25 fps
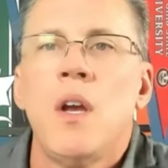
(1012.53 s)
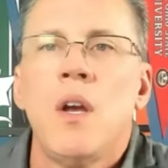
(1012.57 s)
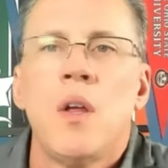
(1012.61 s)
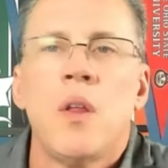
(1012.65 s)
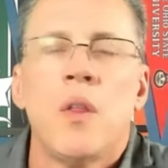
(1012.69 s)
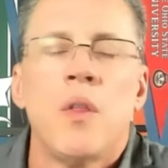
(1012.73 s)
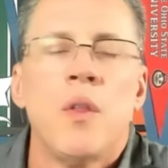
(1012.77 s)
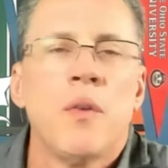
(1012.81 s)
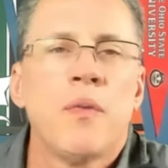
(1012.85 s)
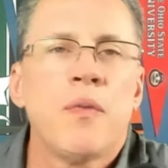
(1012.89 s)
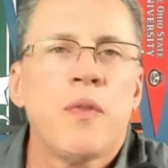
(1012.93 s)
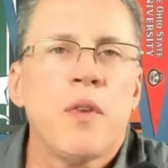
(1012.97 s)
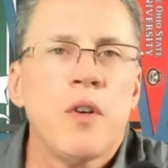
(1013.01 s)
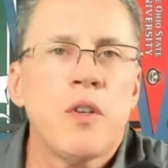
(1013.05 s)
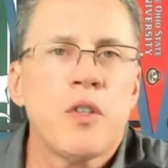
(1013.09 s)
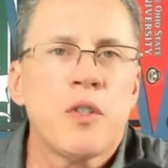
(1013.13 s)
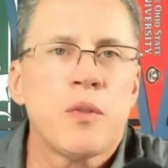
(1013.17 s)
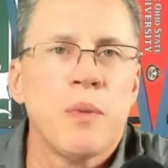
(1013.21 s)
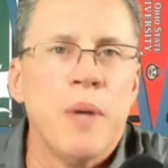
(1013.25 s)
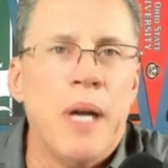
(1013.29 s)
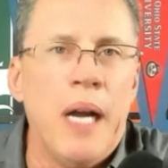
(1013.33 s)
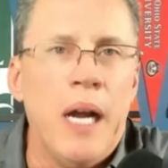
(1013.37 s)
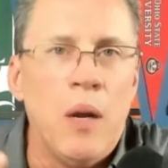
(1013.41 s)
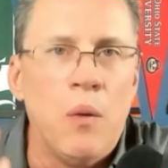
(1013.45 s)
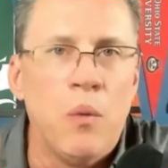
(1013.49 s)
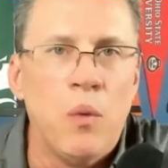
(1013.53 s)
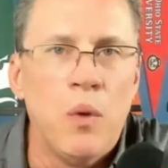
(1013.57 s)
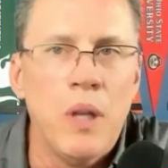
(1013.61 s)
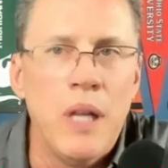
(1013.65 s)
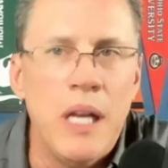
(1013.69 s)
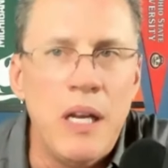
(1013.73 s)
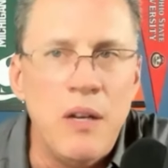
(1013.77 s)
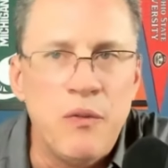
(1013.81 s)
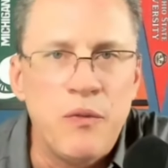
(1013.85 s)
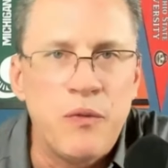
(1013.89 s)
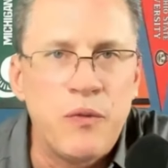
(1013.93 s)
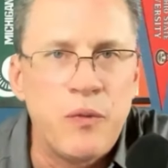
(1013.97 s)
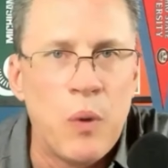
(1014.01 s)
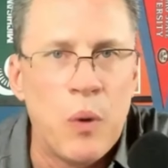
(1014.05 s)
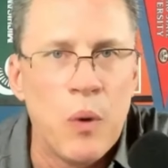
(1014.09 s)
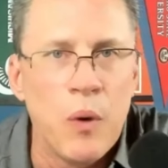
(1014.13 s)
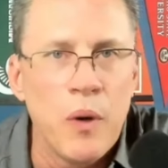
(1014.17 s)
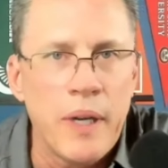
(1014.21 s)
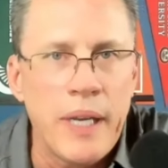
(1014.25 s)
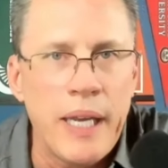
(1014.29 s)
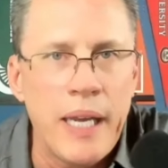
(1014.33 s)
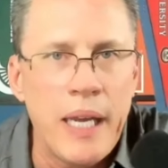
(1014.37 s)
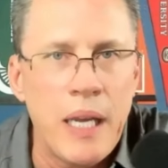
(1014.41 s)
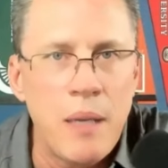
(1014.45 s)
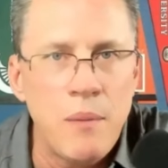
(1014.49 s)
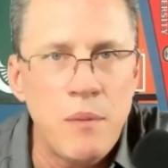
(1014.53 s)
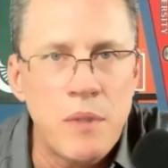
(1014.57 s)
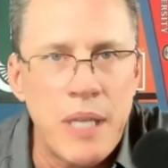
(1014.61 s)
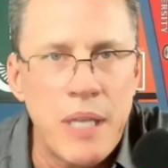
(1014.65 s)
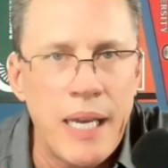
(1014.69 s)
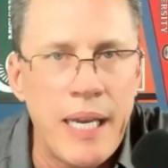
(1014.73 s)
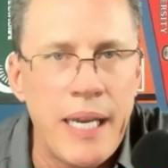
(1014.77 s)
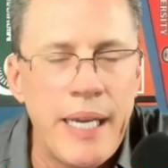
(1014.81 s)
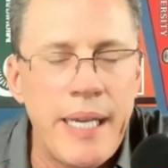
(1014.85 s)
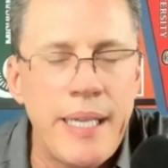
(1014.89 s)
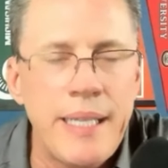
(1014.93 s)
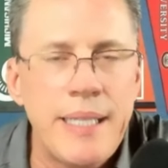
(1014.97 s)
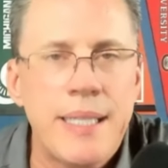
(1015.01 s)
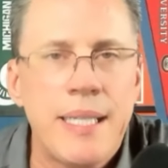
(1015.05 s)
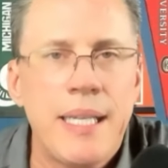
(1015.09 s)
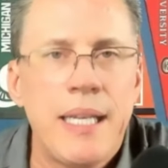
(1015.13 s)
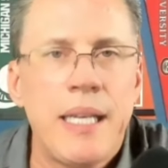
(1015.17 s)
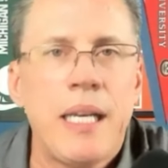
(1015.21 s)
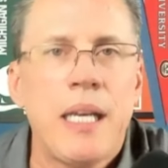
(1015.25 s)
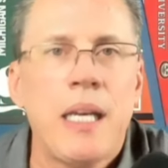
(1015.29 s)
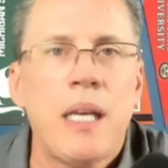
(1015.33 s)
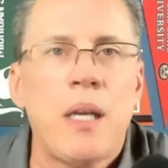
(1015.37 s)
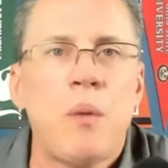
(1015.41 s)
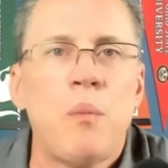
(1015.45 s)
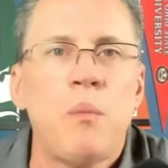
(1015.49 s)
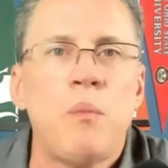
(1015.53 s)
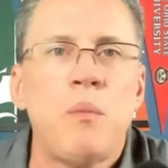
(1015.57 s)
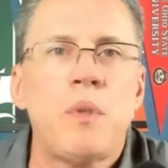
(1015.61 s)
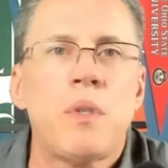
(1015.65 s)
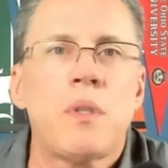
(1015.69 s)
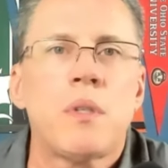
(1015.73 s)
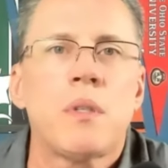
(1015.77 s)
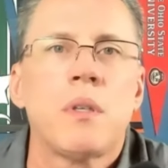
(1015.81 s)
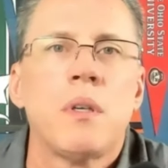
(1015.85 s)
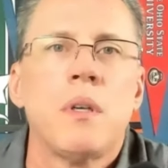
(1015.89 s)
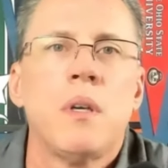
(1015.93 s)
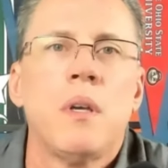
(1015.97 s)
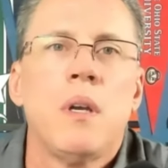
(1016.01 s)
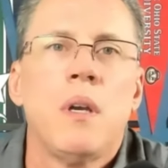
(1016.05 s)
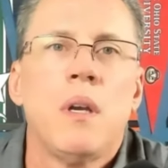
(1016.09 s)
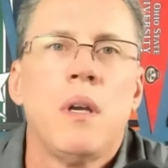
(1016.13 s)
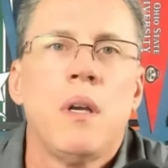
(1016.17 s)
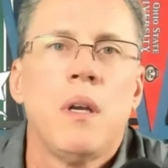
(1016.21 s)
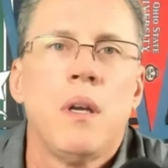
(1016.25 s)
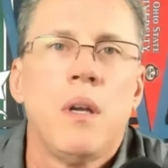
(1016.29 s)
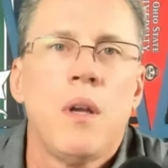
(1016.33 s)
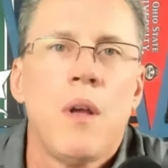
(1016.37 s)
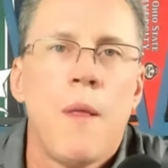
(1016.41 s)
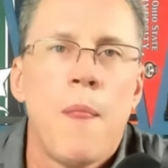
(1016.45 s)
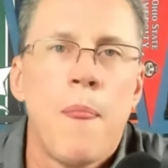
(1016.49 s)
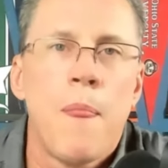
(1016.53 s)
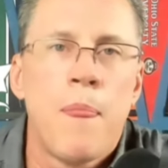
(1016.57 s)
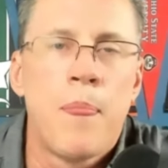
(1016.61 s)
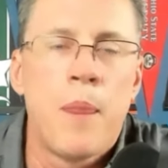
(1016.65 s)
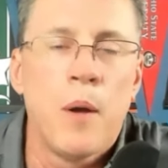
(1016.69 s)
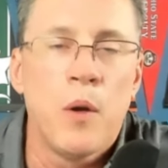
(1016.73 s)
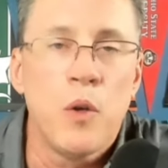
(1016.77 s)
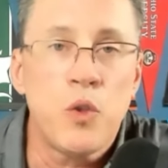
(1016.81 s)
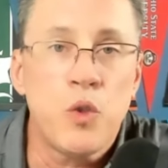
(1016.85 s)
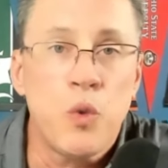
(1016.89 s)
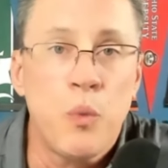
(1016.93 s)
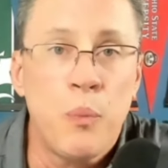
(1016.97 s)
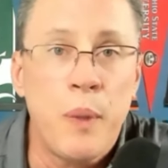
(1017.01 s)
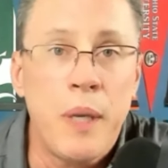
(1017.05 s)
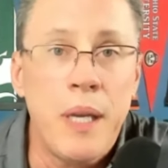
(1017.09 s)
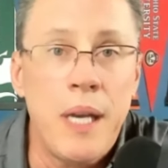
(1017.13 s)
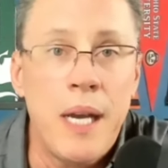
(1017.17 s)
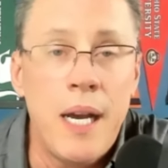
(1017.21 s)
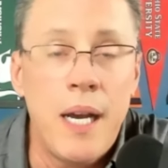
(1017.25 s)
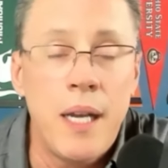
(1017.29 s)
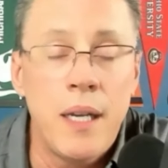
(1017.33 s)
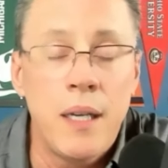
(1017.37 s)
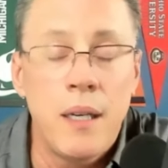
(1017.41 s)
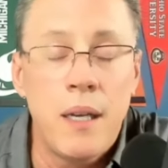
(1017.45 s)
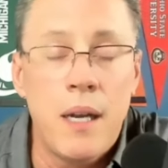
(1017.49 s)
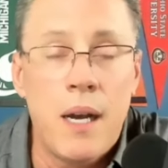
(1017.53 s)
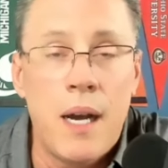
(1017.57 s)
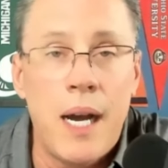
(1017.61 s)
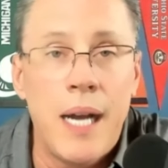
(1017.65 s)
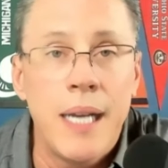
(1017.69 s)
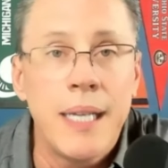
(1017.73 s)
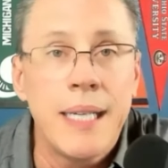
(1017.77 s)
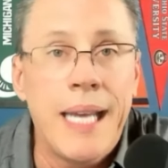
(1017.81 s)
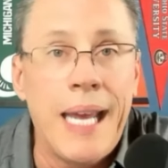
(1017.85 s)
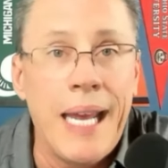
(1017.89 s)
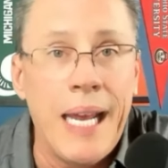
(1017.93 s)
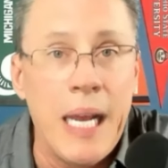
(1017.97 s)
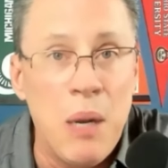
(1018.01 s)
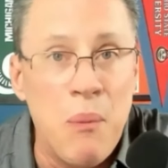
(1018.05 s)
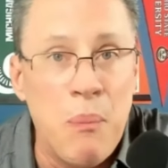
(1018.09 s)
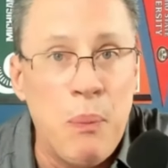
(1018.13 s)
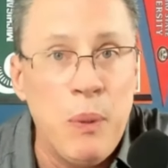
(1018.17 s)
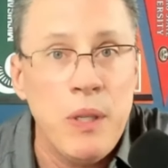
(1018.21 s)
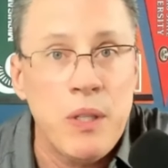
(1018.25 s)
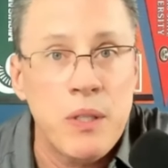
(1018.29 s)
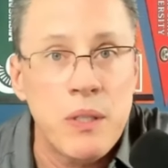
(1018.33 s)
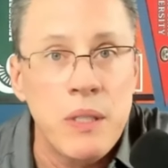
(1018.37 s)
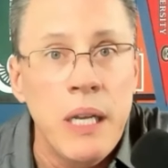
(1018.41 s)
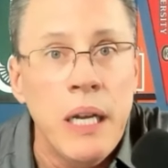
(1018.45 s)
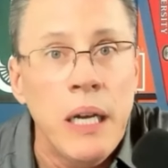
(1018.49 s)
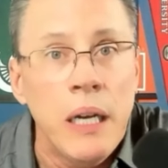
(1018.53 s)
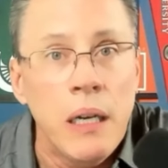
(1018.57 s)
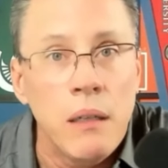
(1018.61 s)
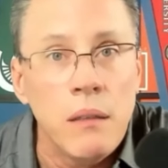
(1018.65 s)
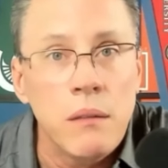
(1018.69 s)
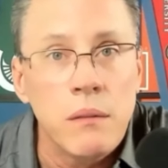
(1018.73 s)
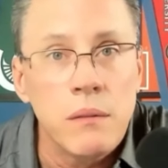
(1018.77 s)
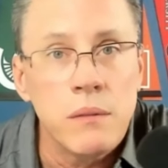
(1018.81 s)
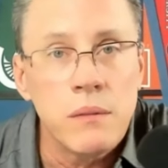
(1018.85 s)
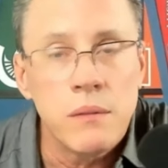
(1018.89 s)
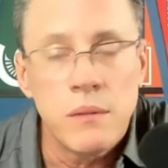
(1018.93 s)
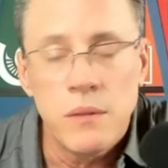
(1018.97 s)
The first round, we'll have 4 games, 8 teams. Those will be on campus now.